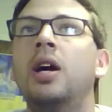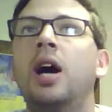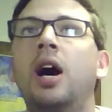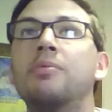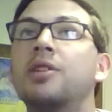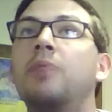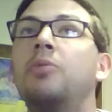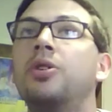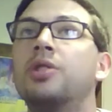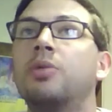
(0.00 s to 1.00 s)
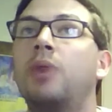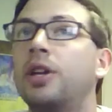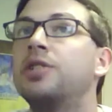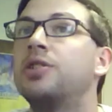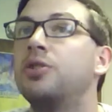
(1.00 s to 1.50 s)
Um, some will use it while they
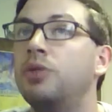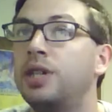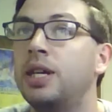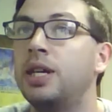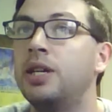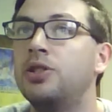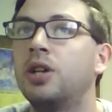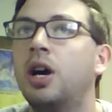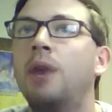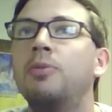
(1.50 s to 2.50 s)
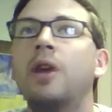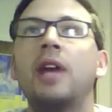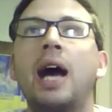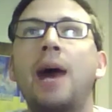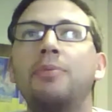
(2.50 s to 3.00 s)
student teach. Um, you have an
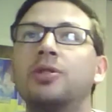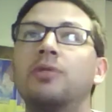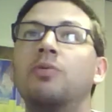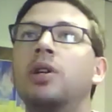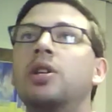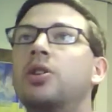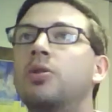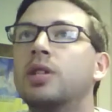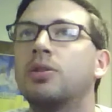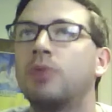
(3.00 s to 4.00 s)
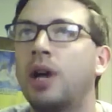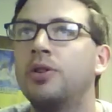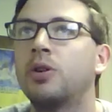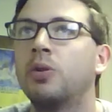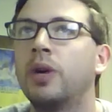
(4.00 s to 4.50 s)
option of when to use it throughout your
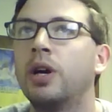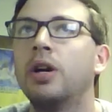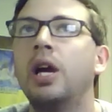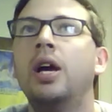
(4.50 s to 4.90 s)
career.